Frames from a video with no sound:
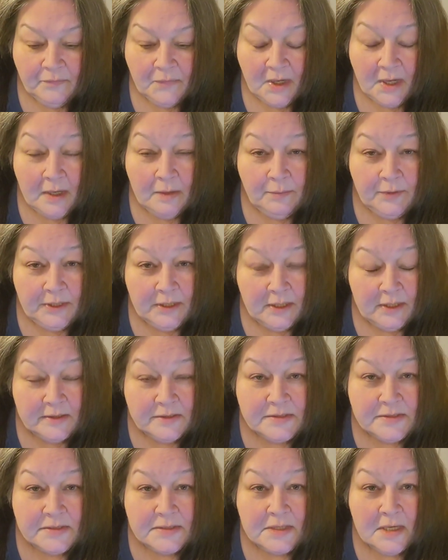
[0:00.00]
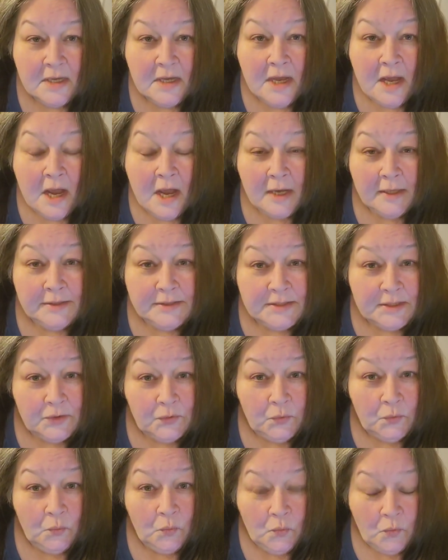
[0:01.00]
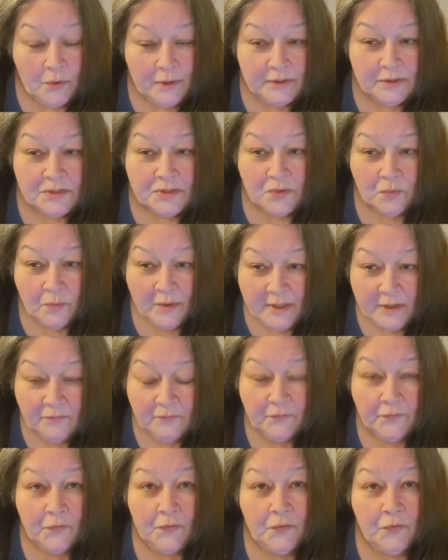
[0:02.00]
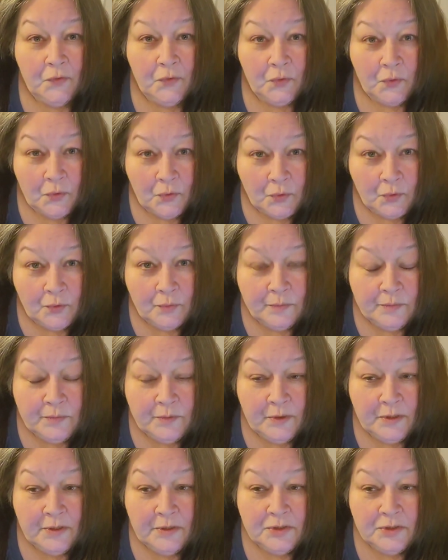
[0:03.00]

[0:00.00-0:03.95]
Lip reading: IBS. I didn't want to wait for the herb